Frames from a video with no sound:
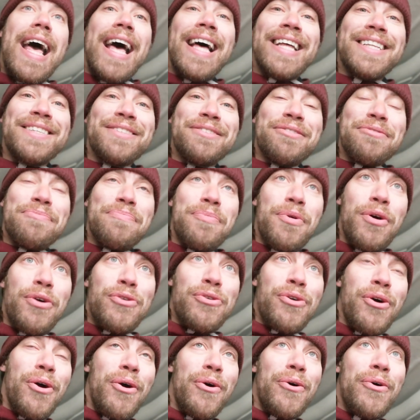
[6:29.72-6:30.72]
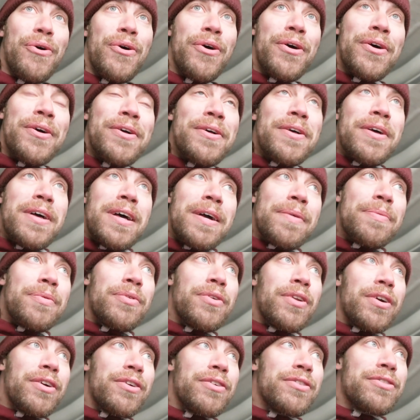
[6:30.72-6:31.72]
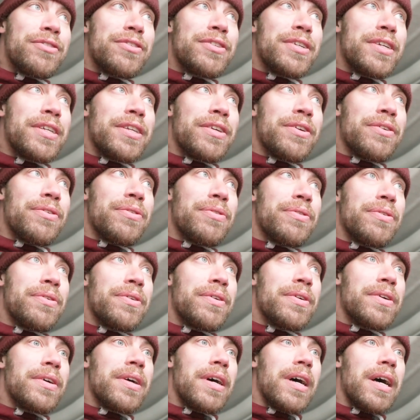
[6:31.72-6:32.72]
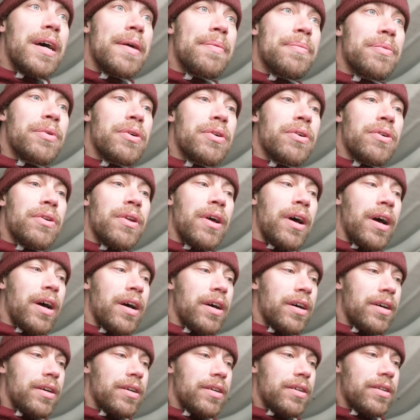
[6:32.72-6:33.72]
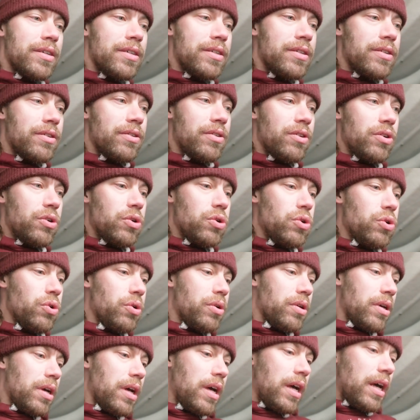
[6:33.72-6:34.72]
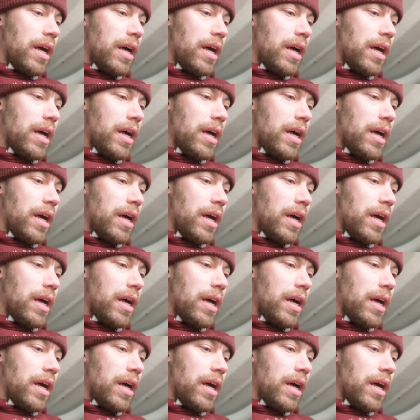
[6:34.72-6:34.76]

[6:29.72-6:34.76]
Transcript: and tomorrow I'm gonna continue. I'm gonna hook